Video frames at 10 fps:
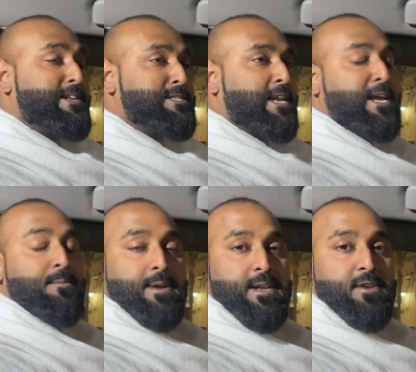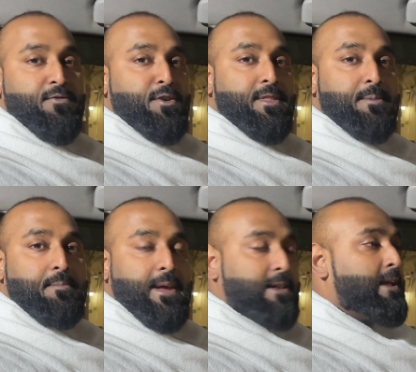is recommended for the
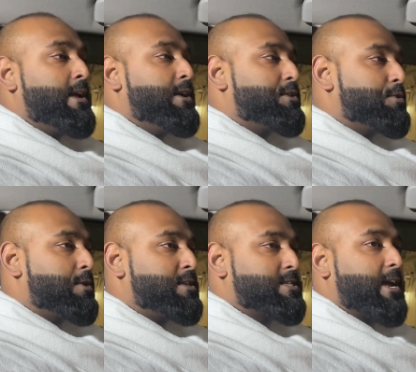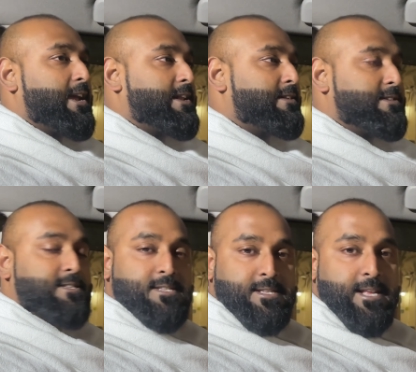men to recite
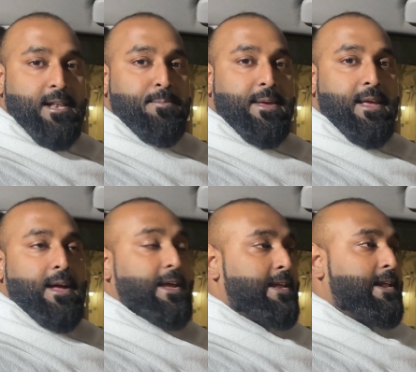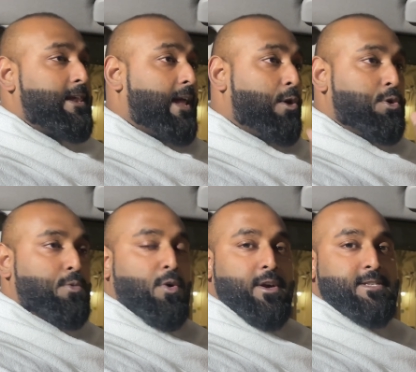this talbiya in a loud
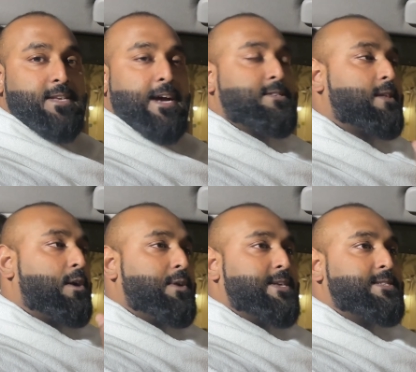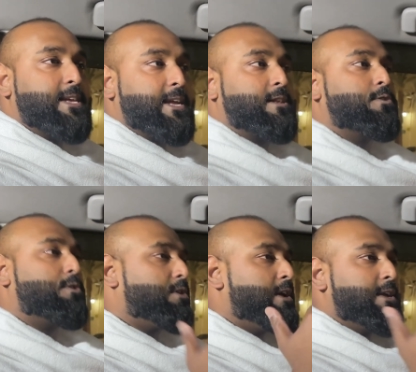voice, as loud as they can
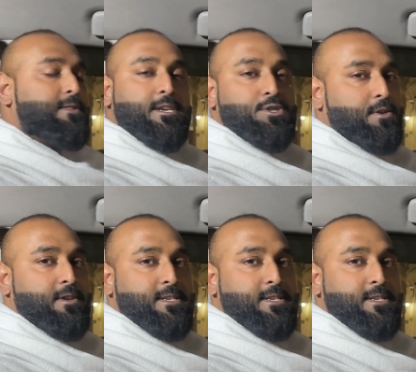go. They should